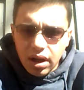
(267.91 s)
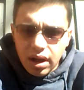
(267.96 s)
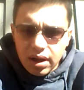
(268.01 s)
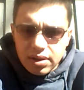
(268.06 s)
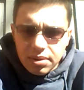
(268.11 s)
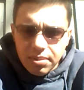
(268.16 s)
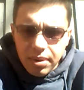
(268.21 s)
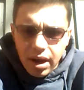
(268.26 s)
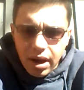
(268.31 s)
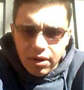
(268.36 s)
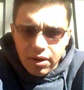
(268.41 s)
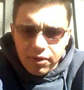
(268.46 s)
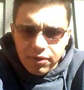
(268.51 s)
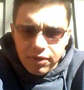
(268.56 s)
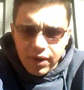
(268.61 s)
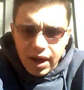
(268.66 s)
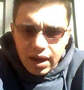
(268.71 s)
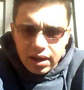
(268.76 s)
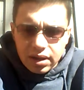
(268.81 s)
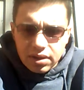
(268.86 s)
as a matter of
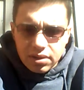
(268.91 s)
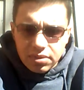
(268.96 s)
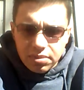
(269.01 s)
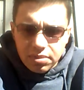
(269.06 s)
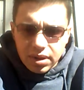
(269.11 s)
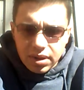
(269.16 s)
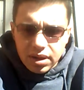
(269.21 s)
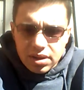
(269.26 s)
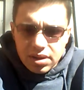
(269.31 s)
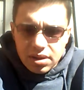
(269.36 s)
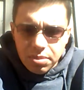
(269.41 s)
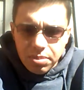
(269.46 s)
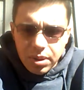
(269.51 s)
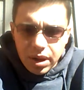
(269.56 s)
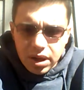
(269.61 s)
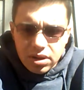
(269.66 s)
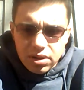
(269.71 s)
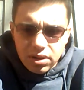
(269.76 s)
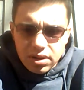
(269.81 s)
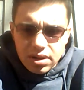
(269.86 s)
fact, because the
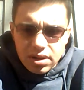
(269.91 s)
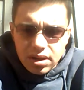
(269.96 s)
picture